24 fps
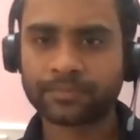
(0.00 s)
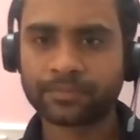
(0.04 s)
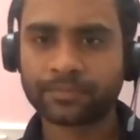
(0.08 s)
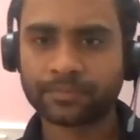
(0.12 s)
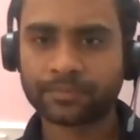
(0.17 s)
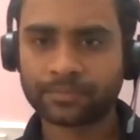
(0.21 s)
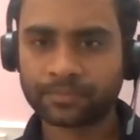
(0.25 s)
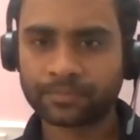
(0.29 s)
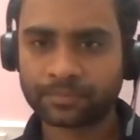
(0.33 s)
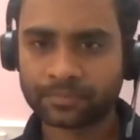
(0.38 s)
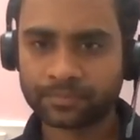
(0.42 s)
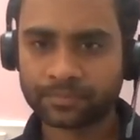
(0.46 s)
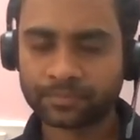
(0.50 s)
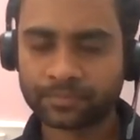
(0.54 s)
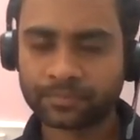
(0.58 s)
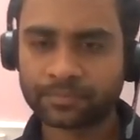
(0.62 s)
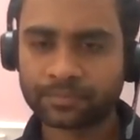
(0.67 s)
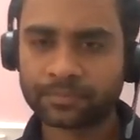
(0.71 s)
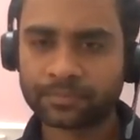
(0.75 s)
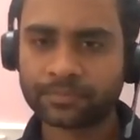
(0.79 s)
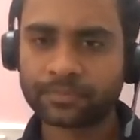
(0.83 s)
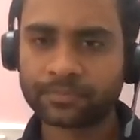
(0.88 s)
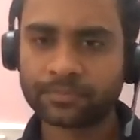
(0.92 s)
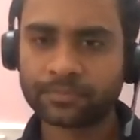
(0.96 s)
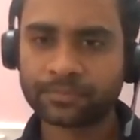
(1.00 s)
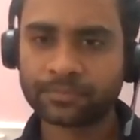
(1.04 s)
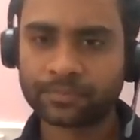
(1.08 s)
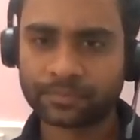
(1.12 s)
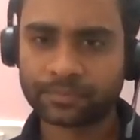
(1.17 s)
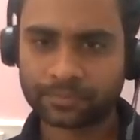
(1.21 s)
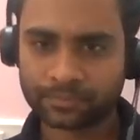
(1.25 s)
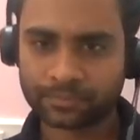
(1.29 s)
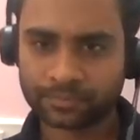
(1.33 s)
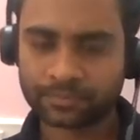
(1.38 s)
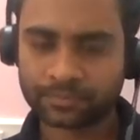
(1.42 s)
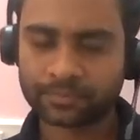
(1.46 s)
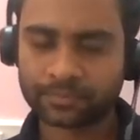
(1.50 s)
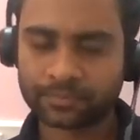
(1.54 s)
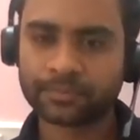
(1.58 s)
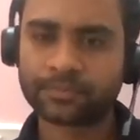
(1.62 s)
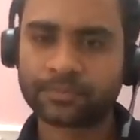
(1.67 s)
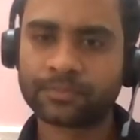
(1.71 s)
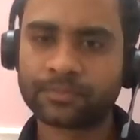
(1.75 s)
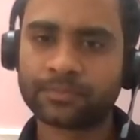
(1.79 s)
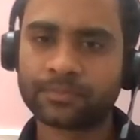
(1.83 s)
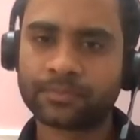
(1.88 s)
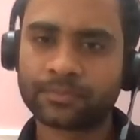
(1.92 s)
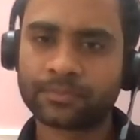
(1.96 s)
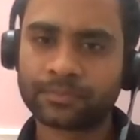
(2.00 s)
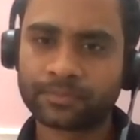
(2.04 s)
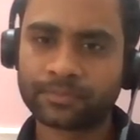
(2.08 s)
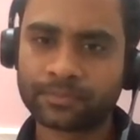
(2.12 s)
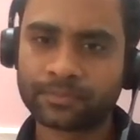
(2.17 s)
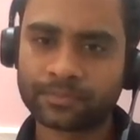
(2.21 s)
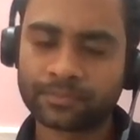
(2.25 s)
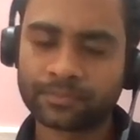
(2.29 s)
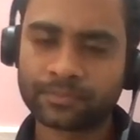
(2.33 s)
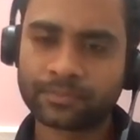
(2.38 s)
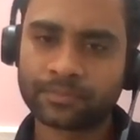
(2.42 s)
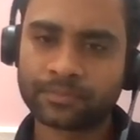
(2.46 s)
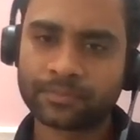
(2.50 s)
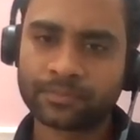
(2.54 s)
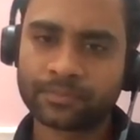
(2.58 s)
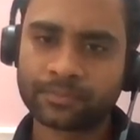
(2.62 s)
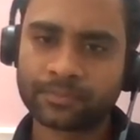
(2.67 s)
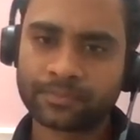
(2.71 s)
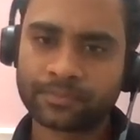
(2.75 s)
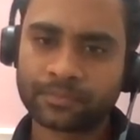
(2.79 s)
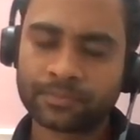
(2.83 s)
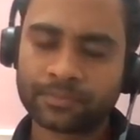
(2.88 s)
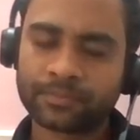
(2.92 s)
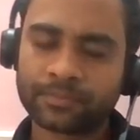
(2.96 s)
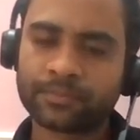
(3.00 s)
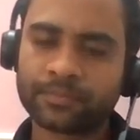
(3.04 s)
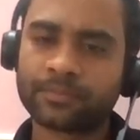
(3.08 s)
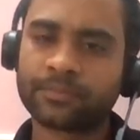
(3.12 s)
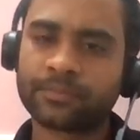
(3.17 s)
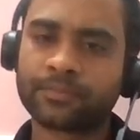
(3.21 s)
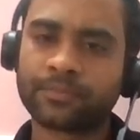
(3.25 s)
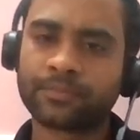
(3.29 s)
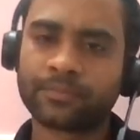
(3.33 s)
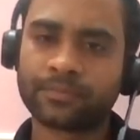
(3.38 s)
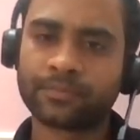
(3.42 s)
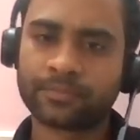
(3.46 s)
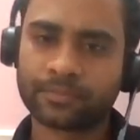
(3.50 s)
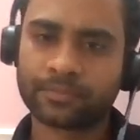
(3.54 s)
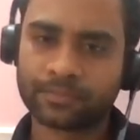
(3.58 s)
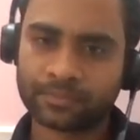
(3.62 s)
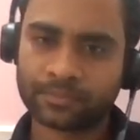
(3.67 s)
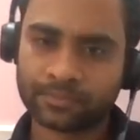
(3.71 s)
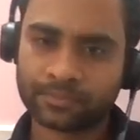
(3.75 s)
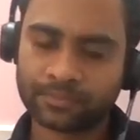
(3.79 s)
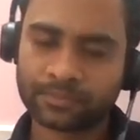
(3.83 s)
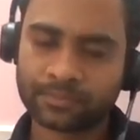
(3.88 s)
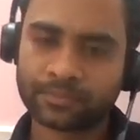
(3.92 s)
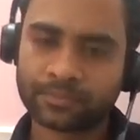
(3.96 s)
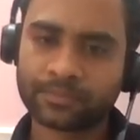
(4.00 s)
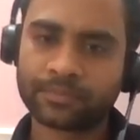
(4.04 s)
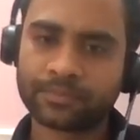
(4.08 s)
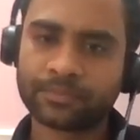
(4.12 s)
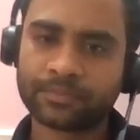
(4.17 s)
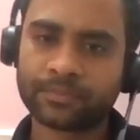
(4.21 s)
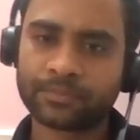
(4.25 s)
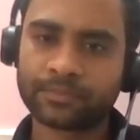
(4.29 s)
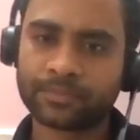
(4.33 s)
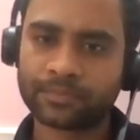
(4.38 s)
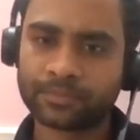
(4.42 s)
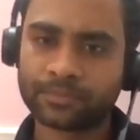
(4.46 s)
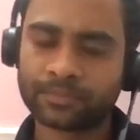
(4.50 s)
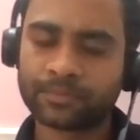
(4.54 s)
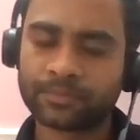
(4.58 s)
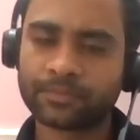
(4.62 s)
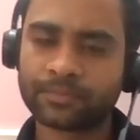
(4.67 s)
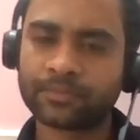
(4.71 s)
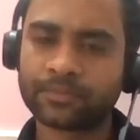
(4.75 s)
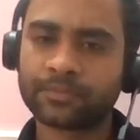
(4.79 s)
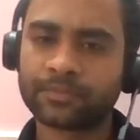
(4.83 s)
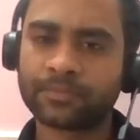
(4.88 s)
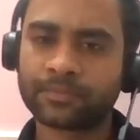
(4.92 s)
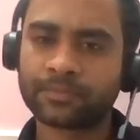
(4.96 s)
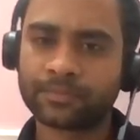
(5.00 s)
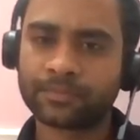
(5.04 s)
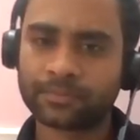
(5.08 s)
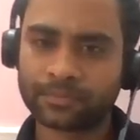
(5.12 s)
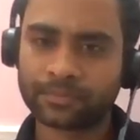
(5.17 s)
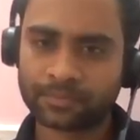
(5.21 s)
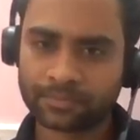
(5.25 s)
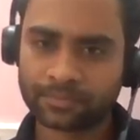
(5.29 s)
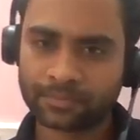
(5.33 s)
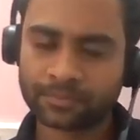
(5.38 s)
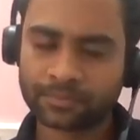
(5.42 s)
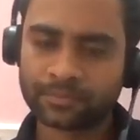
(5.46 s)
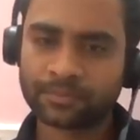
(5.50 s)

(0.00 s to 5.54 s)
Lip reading: (not speaking)